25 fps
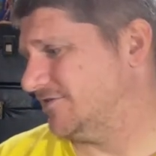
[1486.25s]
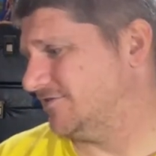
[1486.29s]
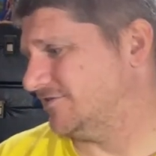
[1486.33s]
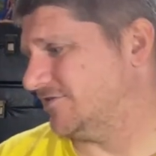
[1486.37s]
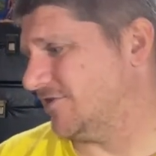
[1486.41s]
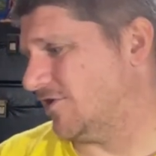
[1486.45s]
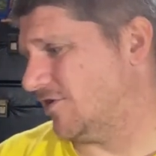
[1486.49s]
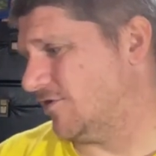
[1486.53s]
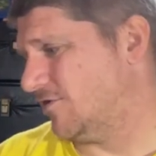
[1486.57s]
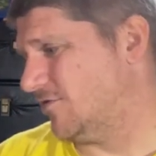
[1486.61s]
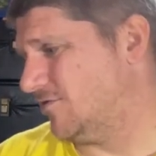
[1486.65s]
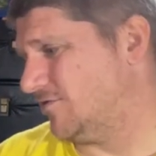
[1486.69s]

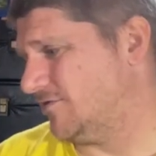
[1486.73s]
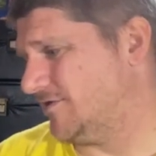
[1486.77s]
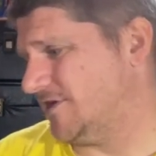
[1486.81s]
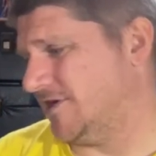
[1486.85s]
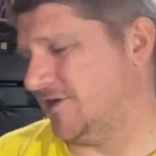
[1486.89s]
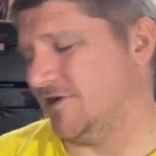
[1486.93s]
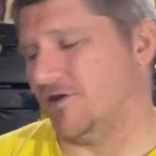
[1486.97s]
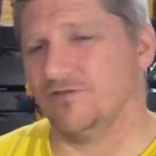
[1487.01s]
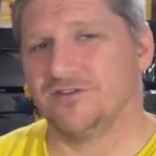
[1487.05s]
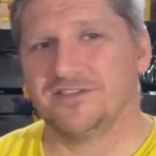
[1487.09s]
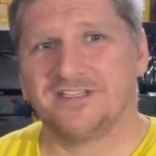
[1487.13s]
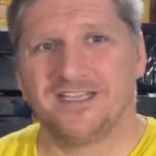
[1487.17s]
So,
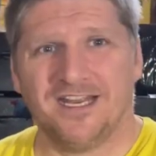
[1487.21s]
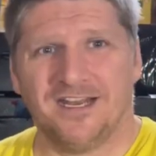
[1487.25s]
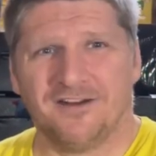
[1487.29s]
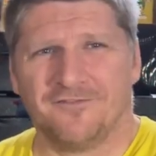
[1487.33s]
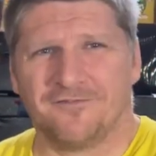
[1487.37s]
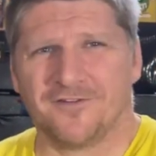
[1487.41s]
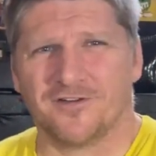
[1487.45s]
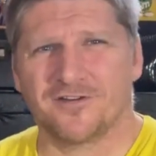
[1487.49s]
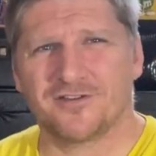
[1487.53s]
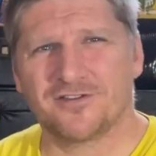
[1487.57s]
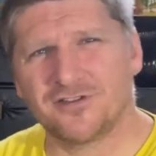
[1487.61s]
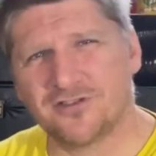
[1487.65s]
you know, to get
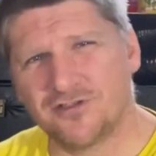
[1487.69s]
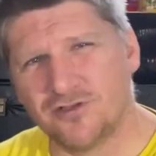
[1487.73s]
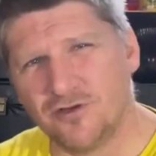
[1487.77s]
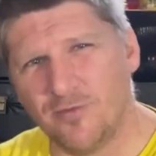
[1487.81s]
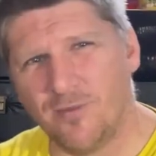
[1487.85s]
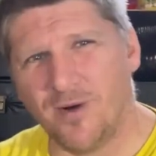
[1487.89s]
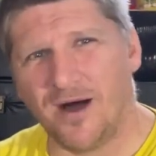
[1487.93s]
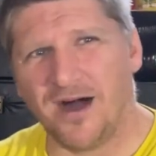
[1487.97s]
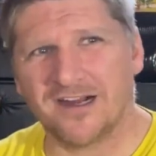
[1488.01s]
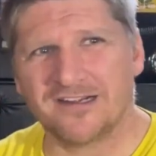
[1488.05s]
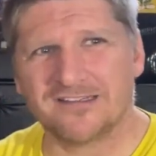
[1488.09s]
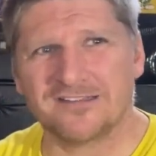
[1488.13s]
it for
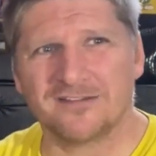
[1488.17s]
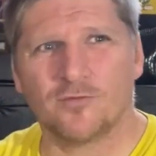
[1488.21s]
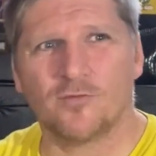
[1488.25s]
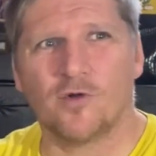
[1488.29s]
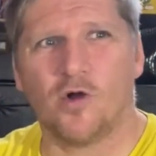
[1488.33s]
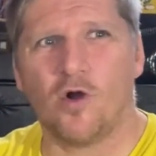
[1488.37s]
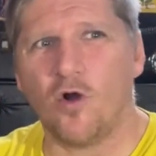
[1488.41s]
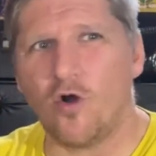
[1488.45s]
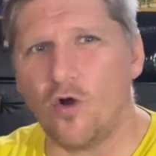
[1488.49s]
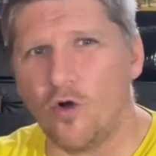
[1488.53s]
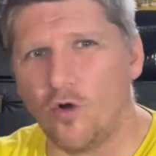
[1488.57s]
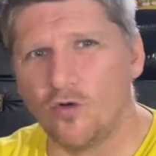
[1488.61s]
two bucks and
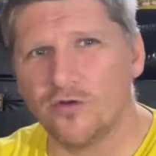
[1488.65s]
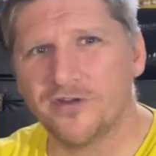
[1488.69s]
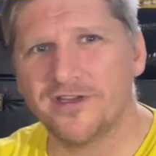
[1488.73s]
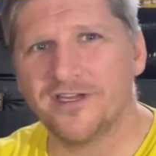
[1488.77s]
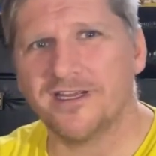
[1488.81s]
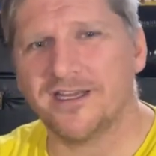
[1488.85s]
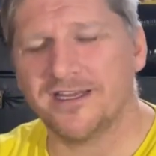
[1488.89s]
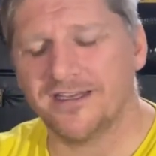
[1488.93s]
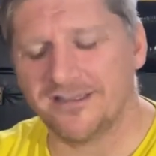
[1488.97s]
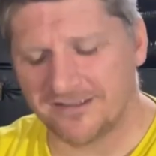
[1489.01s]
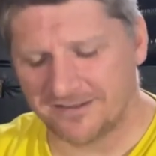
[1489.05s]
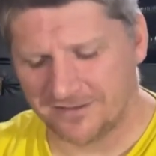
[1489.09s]
we'll hold
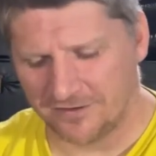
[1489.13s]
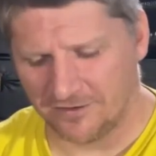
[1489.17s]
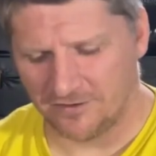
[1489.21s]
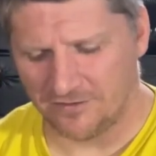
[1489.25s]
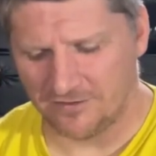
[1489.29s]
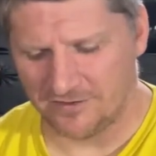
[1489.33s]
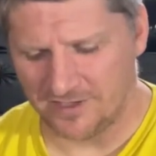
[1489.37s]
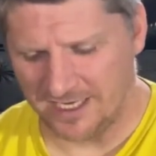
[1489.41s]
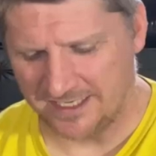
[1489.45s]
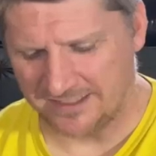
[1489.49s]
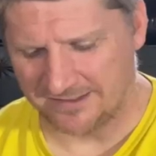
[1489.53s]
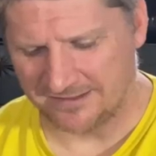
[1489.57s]
it
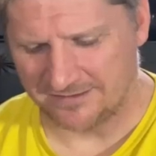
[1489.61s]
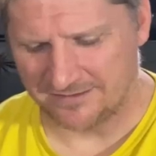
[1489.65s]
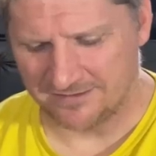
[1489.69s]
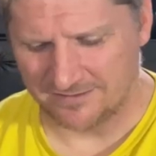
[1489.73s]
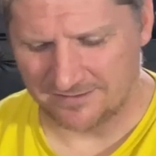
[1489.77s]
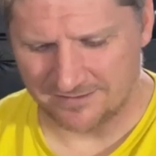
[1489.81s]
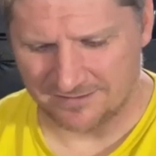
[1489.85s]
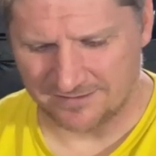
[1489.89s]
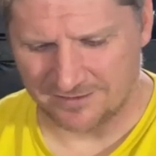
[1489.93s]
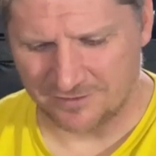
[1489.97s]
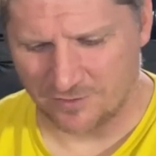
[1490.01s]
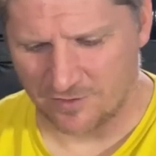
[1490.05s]
until that
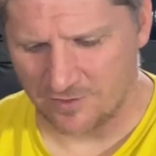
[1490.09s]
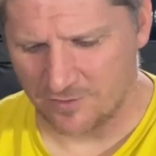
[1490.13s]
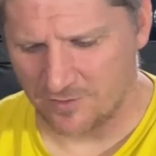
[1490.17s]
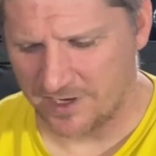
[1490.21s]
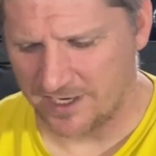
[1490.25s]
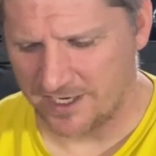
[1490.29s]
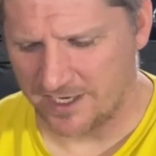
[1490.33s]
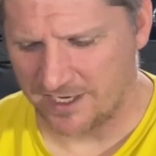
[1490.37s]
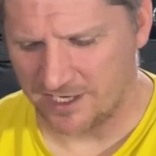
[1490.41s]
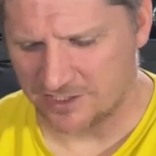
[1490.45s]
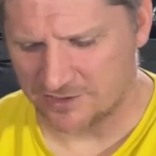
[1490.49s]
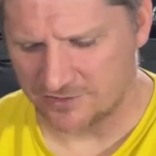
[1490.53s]
until we're
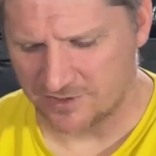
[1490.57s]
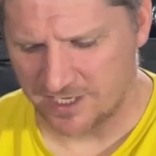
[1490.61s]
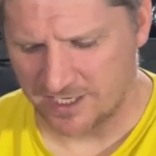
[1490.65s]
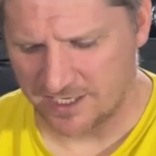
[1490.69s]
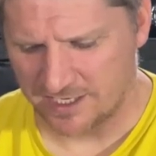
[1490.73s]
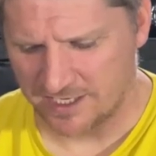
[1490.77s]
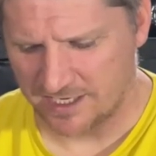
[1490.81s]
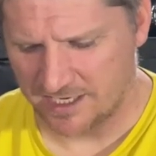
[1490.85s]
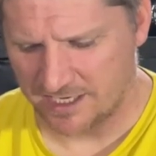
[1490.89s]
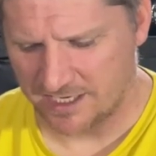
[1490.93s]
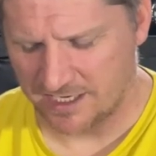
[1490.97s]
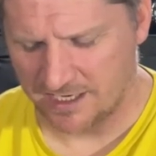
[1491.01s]
ready to
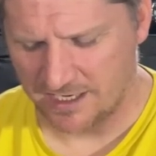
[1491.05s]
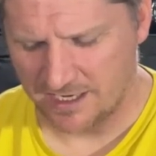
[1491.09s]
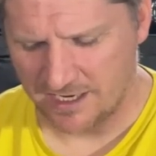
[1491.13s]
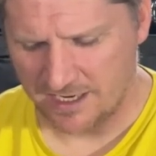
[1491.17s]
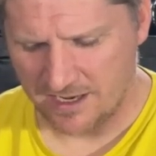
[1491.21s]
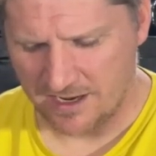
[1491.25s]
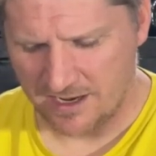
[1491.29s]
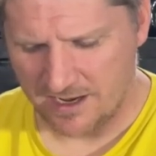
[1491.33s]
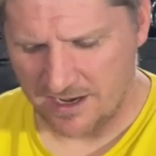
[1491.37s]
trade it in.